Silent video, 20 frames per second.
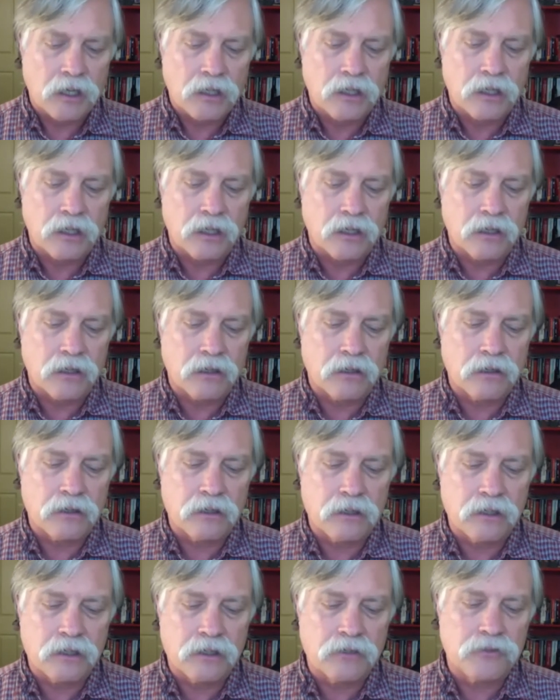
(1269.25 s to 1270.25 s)
The
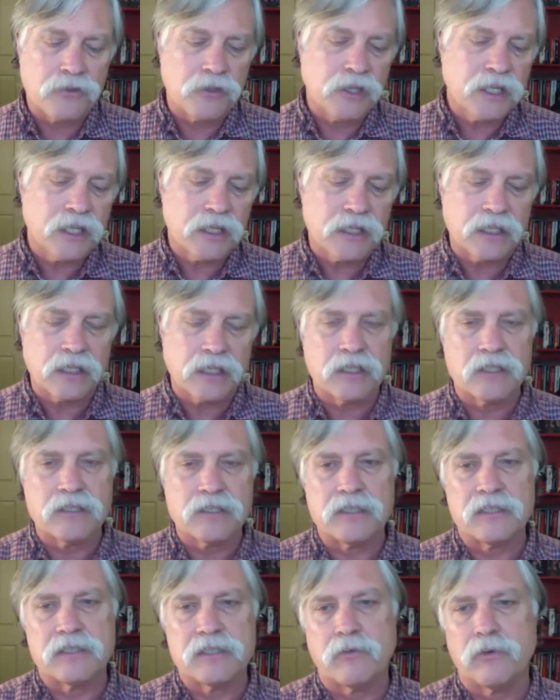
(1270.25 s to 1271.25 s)
tricky thing
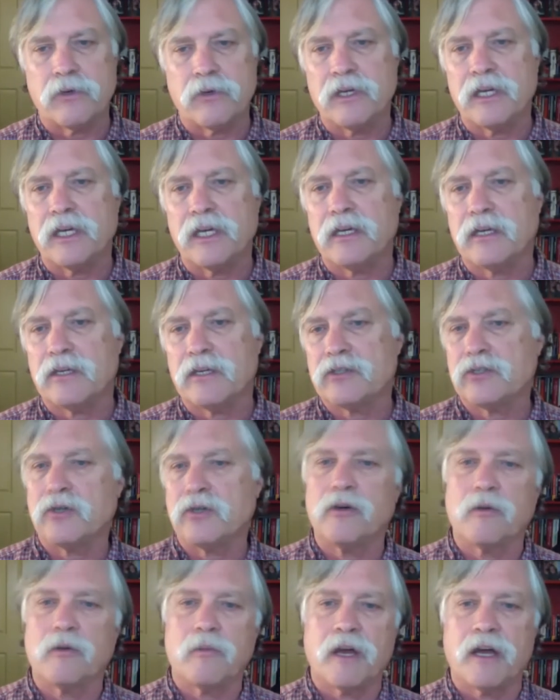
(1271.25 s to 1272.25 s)
is we're getting a
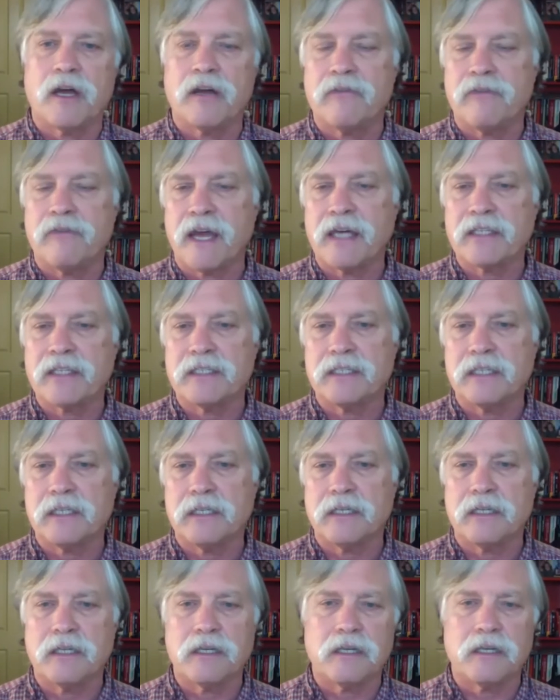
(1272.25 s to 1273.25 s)
certain amount of
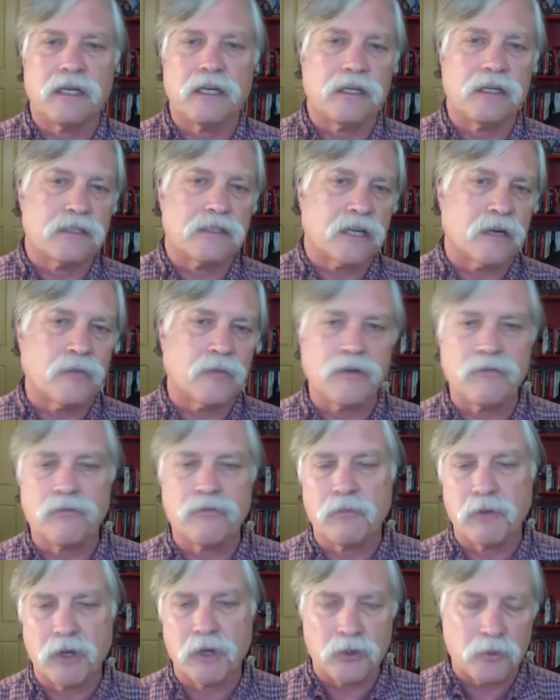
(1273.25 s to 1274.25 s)
vaccine in, and it's coming
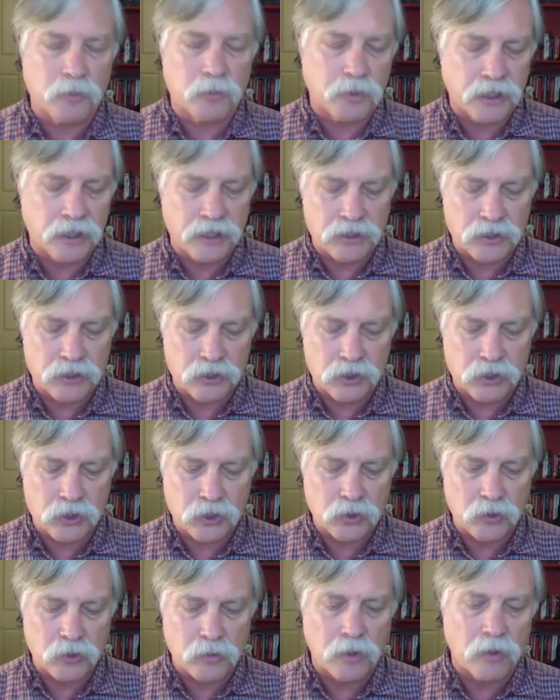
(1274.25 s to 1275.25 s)
from other places
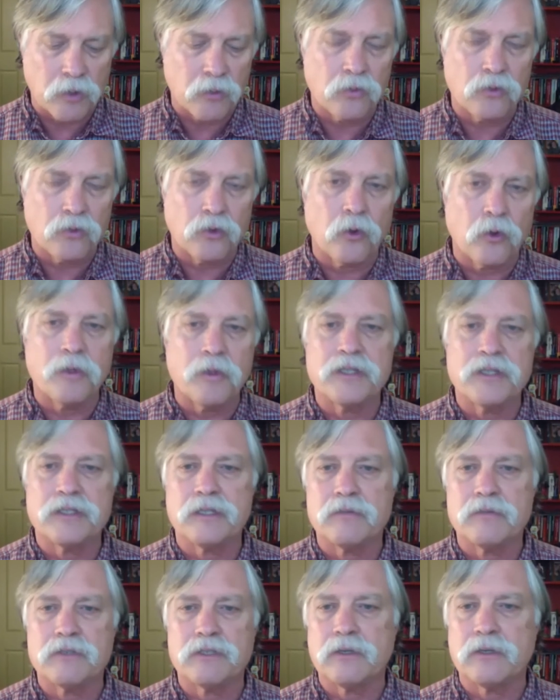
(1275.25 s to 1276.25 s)
too, but nobody
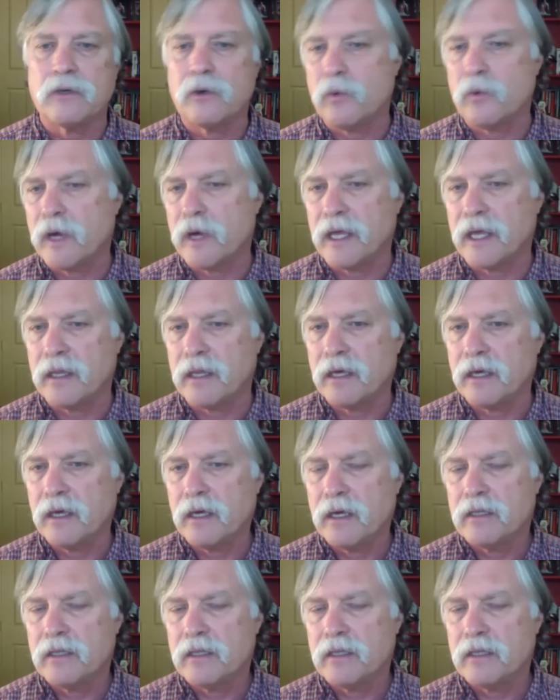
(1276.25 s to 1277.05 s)
seems to know when.